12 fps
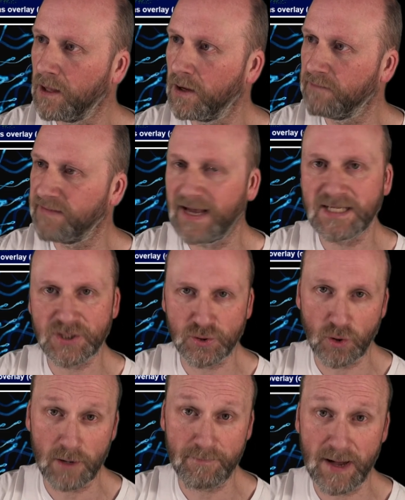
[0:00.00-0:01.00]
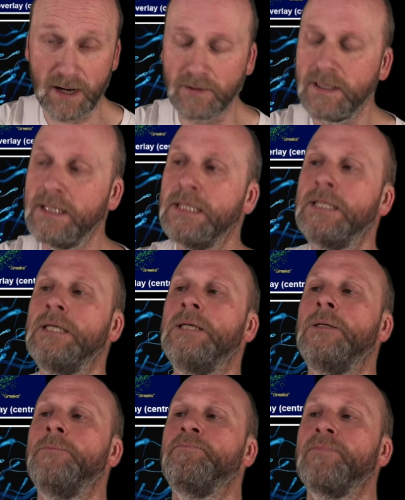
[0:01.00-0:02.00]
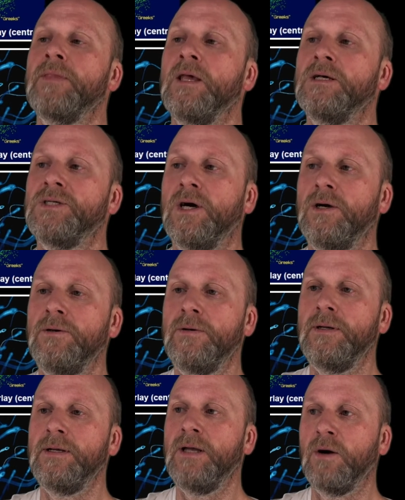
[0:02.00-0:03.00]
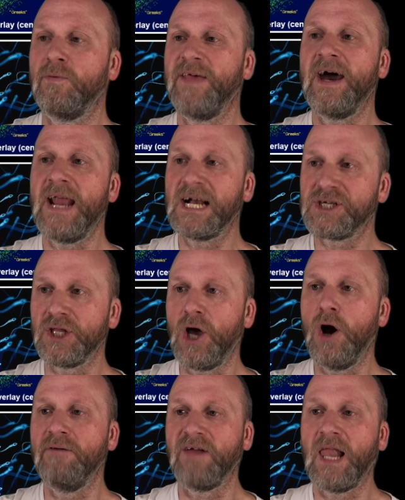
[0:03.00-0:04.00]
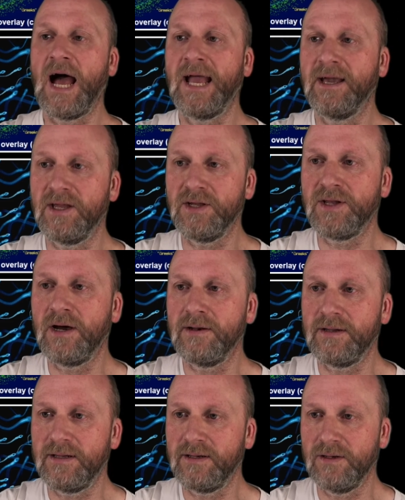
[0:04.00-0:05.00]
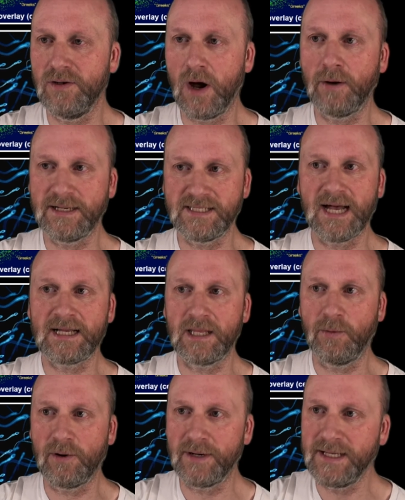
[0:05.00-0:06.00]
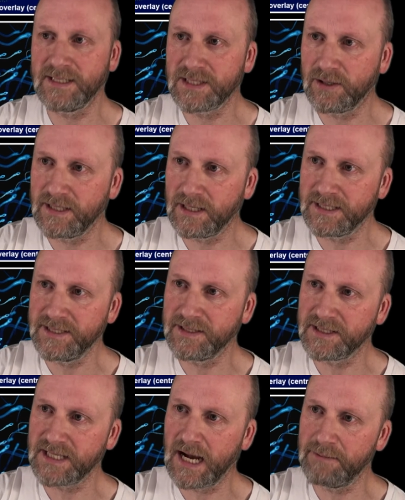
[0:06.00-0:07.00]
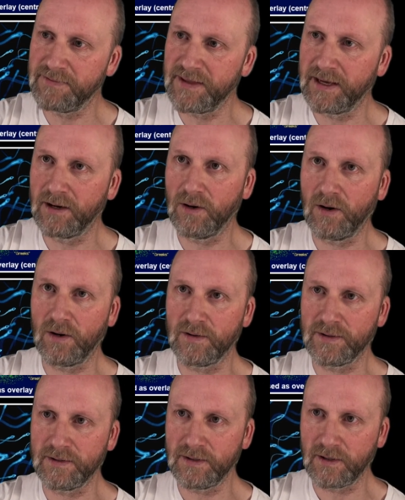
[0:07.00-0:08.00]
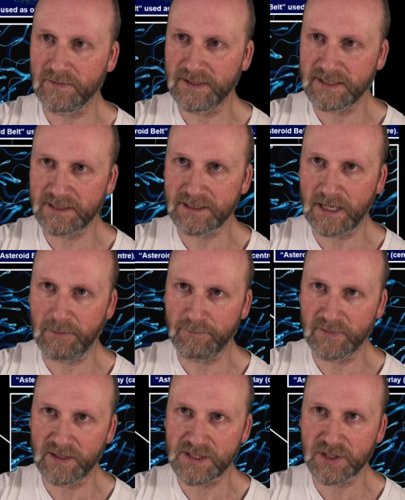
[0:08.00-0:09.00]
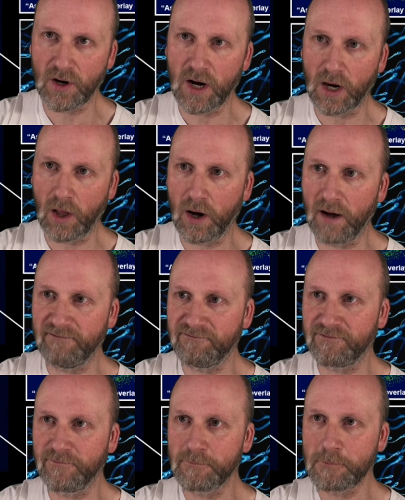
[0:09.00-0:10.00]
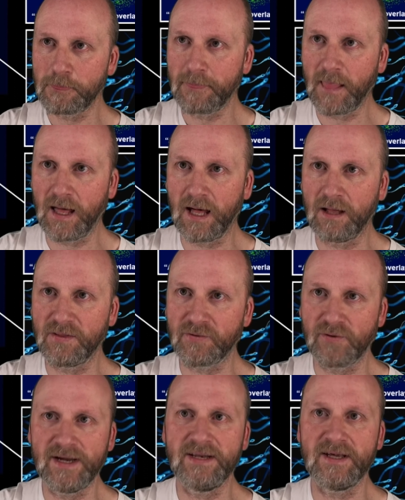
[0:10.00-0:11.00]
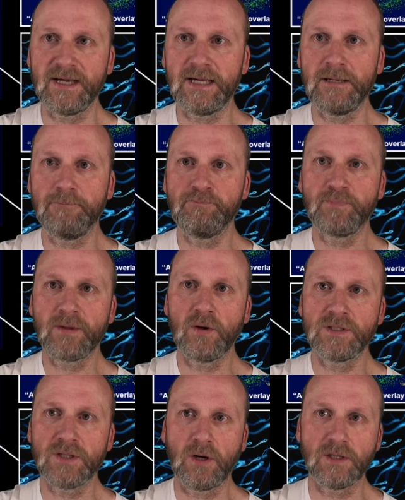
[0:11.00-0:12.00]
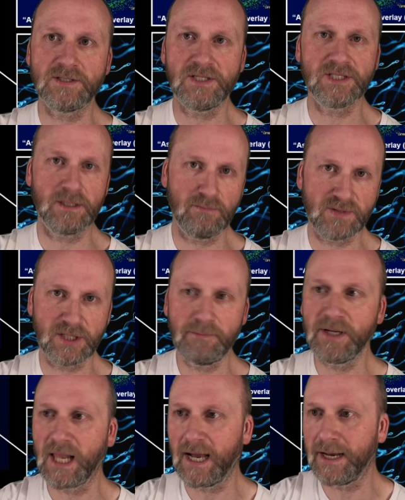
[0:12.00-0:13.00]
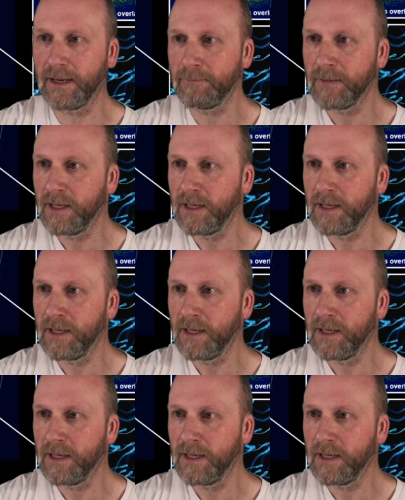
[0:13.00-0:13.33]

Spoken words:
asteroid-belt. So without actually overlaying it, you don't know exactly where it is. So I did the same thing on this the Sky Live 3D solar system simulator.